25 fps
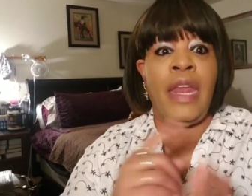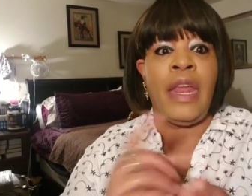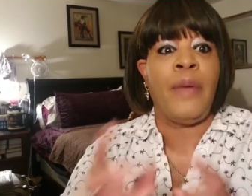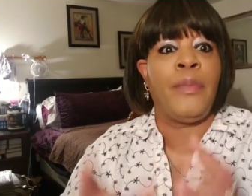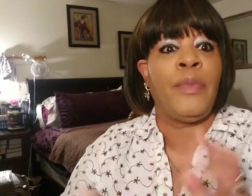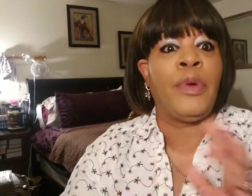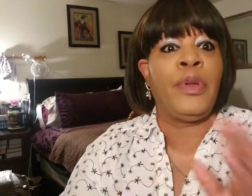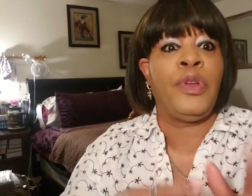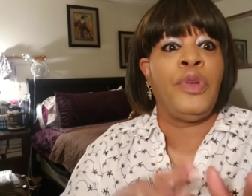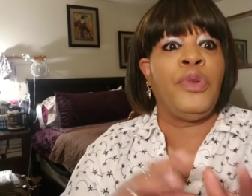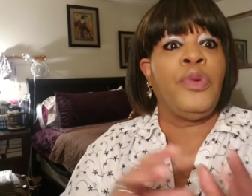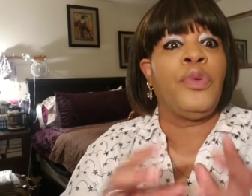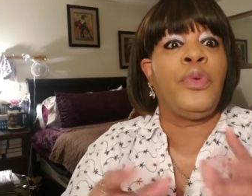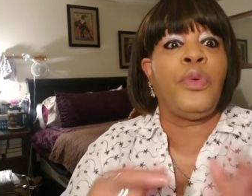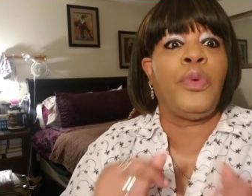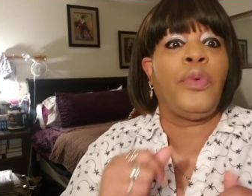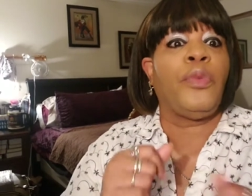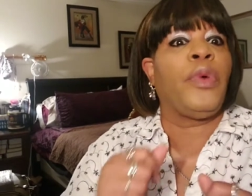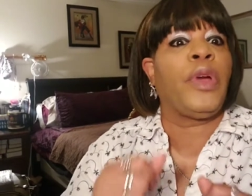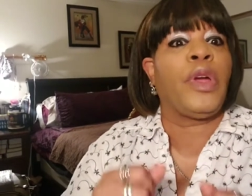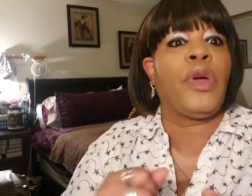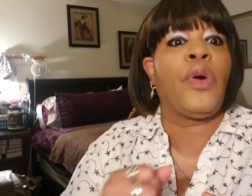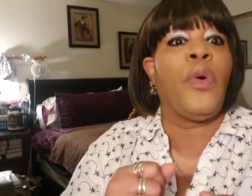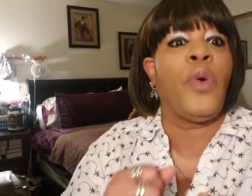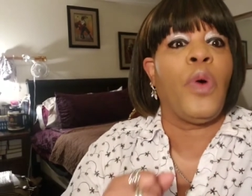and I'm going to
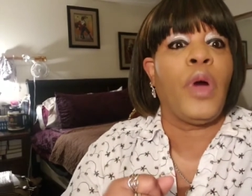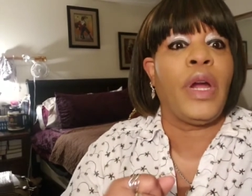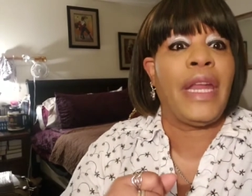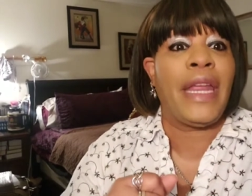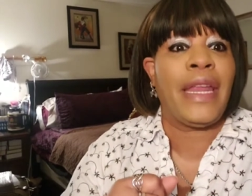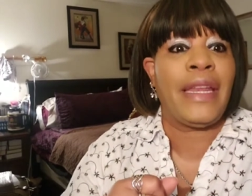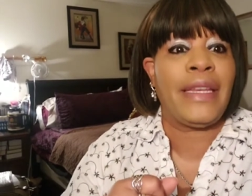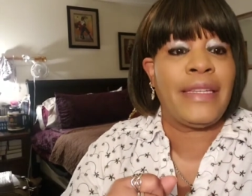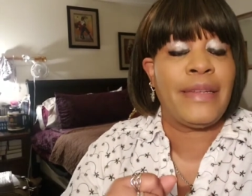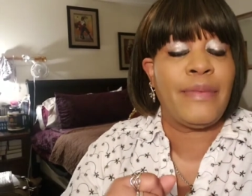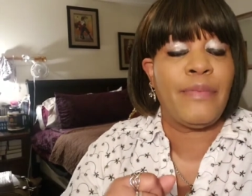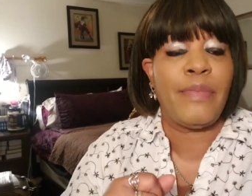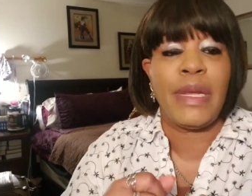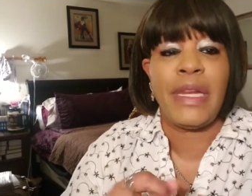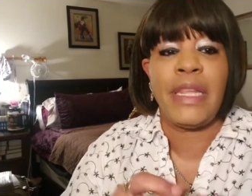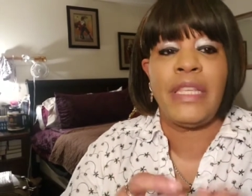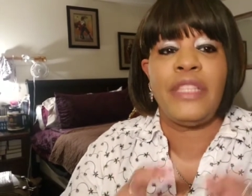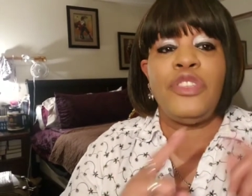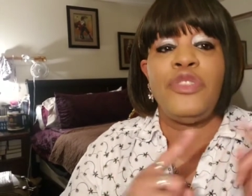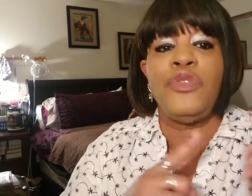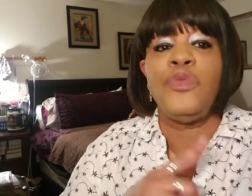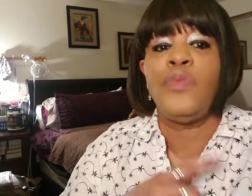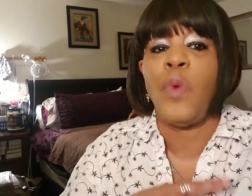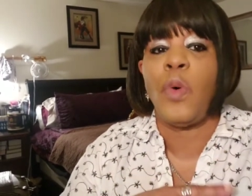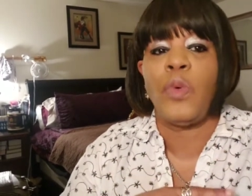record it, but
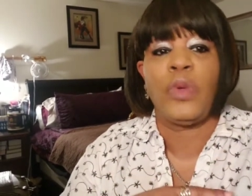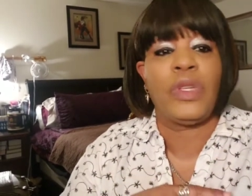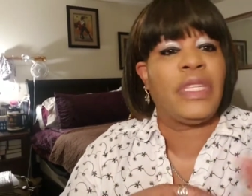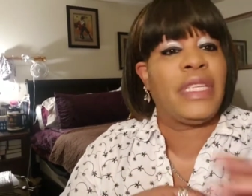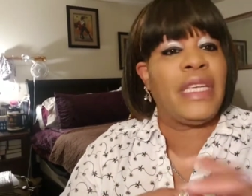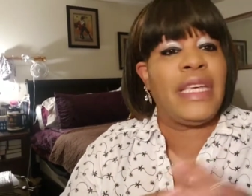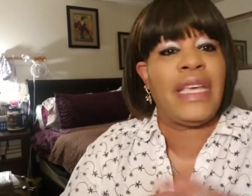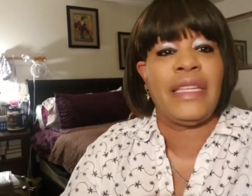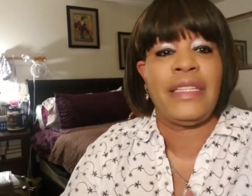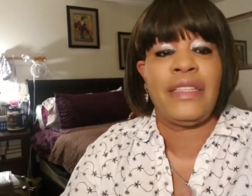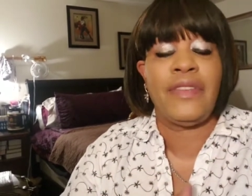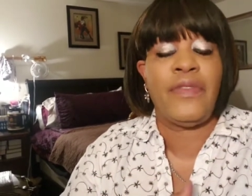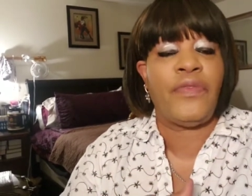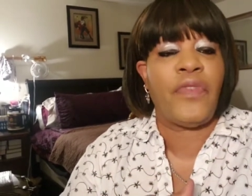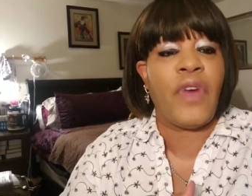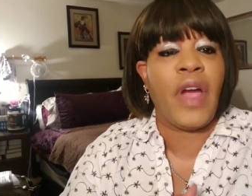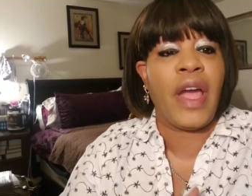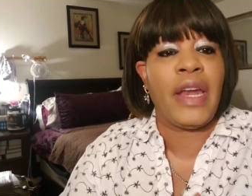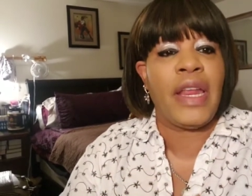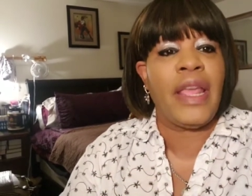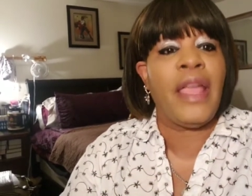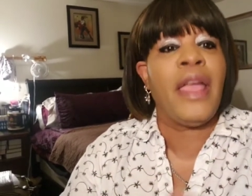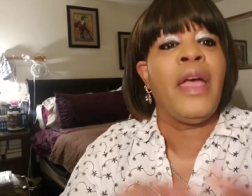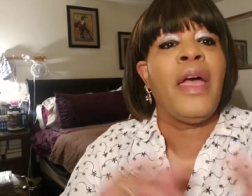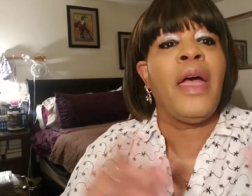as you won't see it to
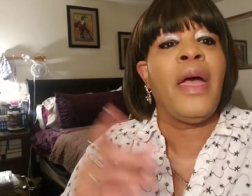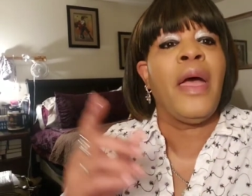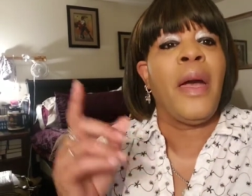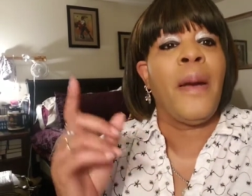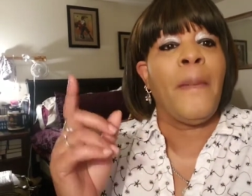Friday,